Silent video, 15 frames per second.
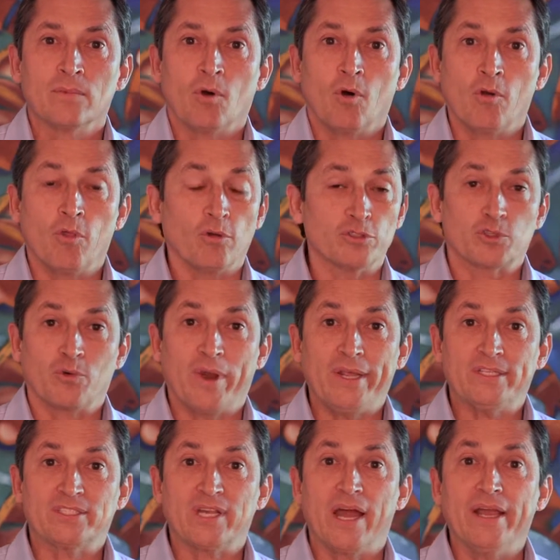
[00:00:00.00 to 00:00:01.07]
or those great
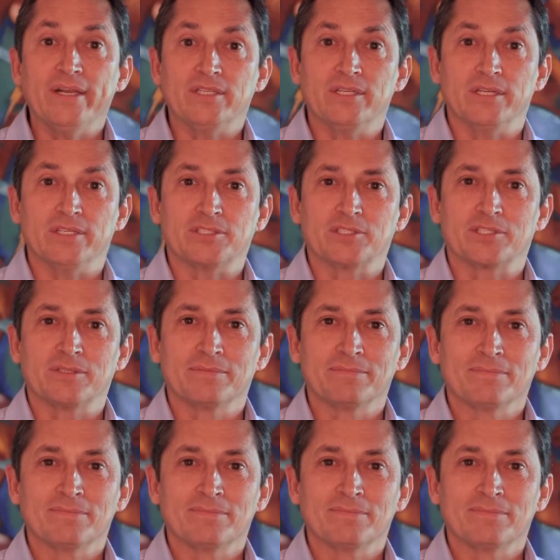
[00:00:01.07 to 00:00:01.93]
scientists